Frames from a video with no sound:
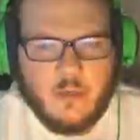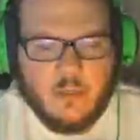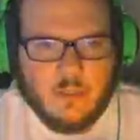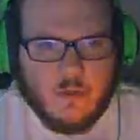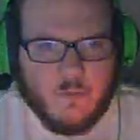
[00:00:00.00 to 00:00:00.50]

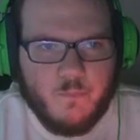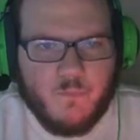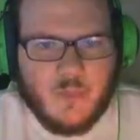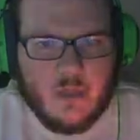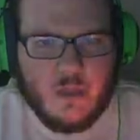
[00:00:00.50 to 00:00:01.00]
So,
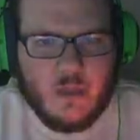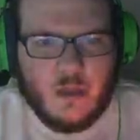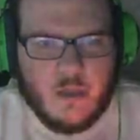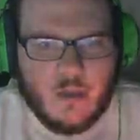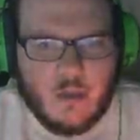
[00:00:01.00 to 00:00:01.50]

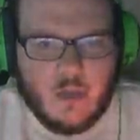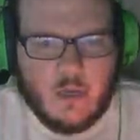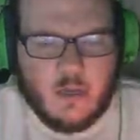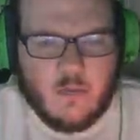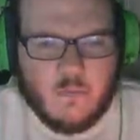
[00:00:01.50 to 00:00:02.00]

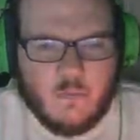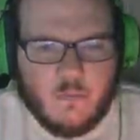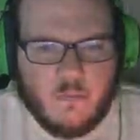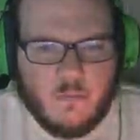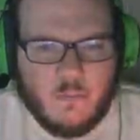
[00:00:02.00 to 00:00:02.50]
um,
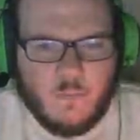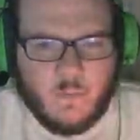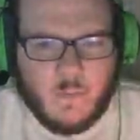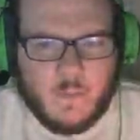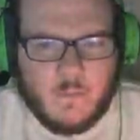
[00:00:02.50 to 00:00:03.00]

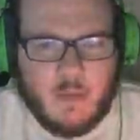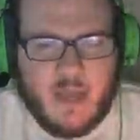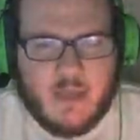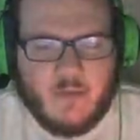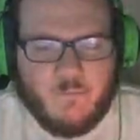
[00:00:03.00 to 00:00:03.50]

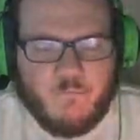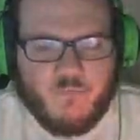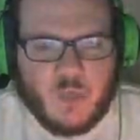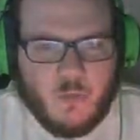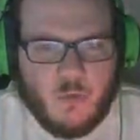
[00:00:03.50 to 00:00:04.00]
man,
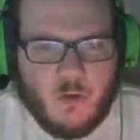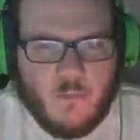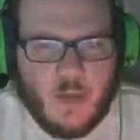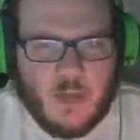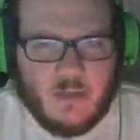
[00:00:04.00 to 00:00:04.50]
one of
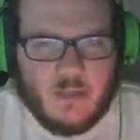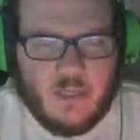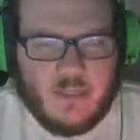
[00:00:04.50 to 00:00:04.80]
my least